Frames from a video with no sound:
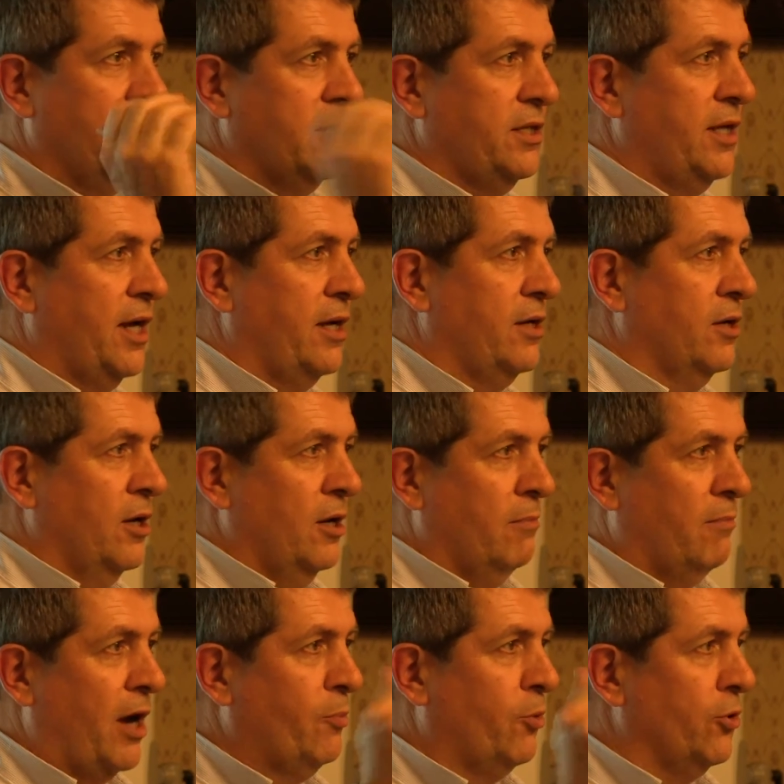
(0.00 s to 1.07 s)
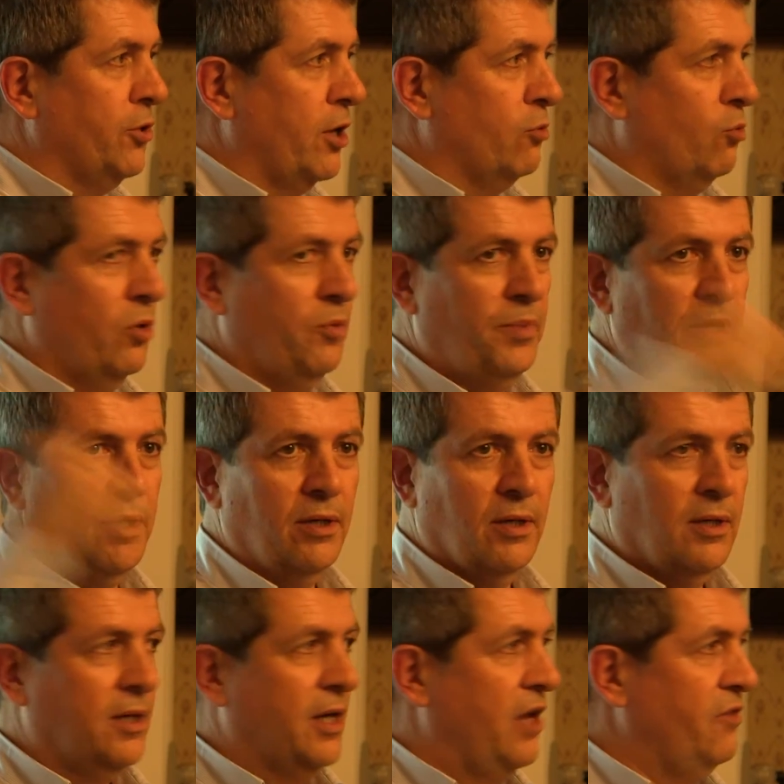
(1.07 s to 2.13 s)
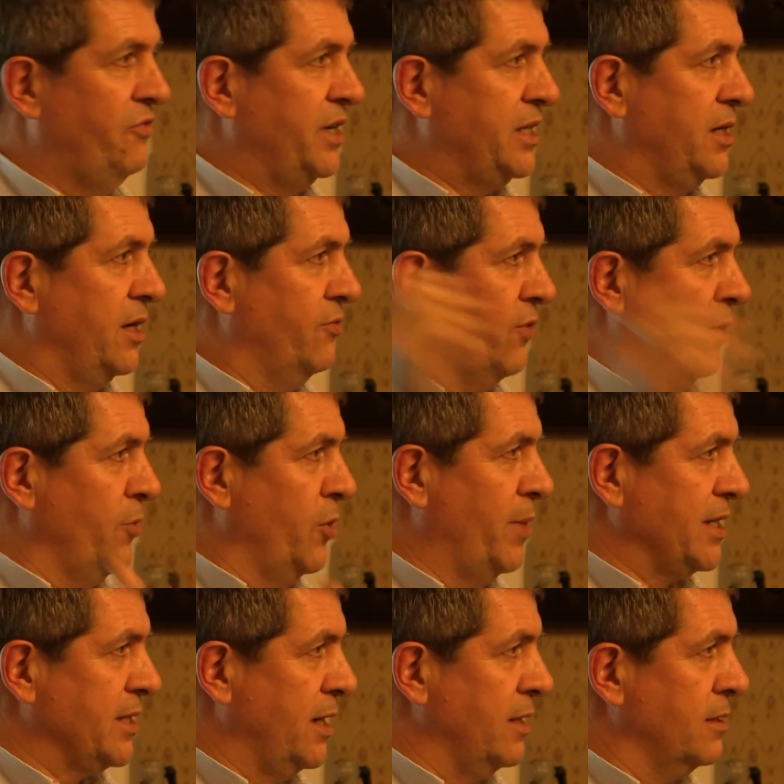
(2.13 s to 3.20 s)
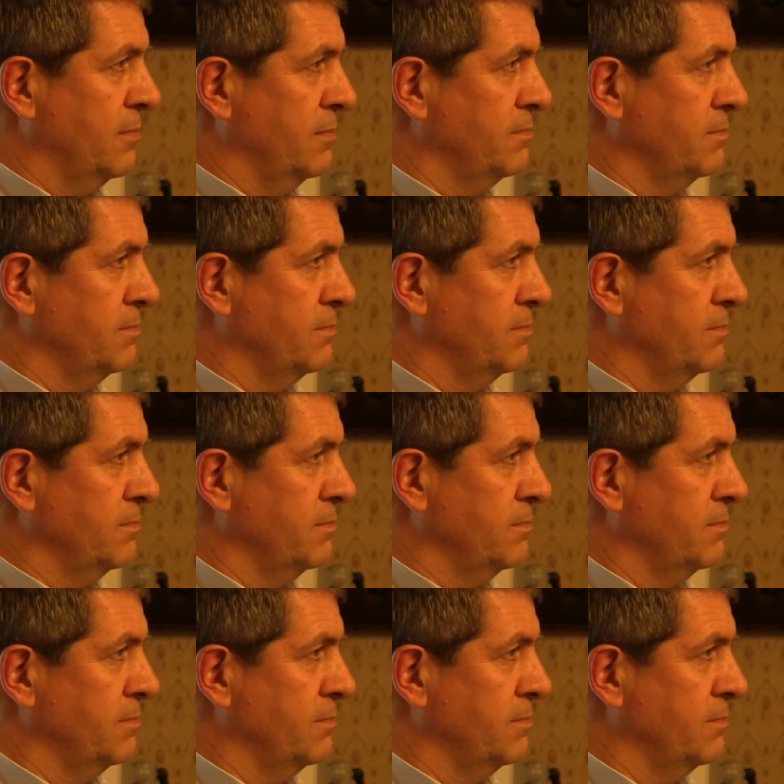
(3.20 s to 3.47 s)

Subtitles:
then my product will be evicted from the basket.